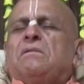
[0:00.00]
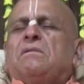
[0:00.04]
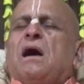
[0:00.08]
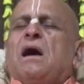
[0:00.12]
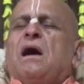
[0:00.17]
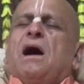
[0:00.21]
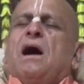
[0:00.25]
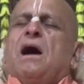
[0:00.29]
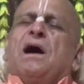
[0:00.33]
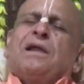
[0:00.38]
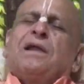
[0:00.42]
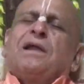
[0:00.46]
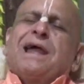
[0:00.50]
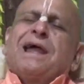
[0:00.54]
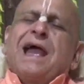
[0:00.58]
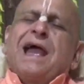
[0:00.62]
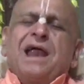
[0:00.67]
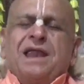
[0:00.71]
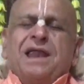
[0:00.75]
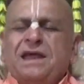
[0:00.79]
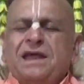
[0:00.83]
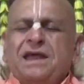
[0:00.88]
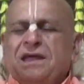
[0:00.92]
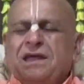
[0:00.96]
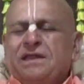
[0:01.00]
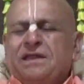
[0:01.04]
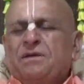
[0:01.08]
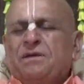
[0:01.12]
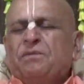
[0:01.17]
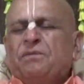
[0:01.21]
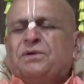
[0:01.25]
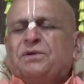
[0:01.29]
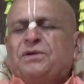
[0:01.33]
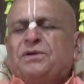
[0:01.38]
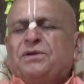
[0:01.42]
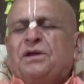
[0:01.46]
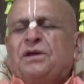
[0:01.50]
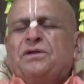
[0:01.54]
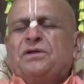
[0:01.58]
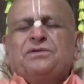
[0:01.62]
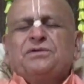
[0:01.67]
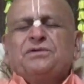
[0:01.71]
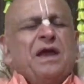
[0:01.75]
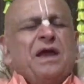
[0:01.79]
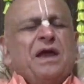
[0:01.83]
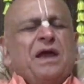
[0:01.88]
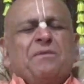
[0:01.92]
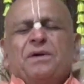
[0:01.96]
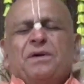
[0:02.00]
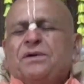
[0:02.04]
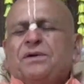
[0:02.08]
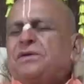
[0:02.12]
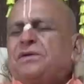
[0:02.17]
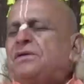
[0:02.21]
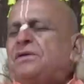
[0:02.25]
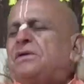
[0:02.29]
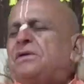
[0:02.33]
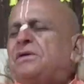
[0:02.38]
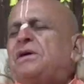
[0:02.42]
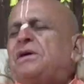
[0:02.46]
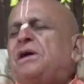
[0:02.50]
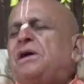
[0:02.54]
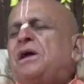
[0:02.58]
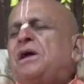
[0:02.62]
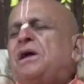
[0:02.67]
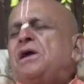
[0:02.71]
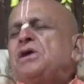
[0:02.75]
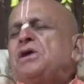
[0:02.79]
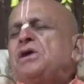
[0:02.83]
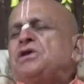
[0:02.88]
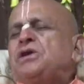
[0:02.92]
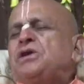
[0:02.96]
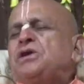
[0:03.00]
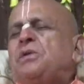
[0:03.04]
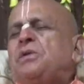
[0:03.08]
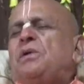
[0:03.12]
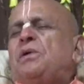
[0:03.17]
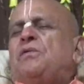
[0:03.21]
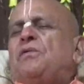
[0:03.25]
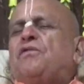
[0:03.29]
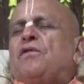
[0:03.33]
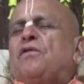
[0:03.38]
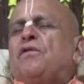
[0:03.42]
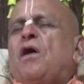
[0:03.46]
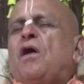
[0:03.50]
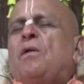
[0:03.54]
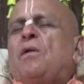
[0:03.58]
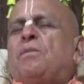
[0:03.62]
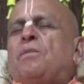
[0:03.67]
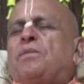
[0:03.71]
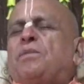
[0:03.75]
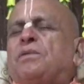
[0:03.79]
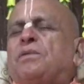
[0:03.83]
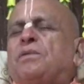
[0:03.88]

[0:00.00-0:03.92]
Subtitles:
or any other material enjoyment, she will flop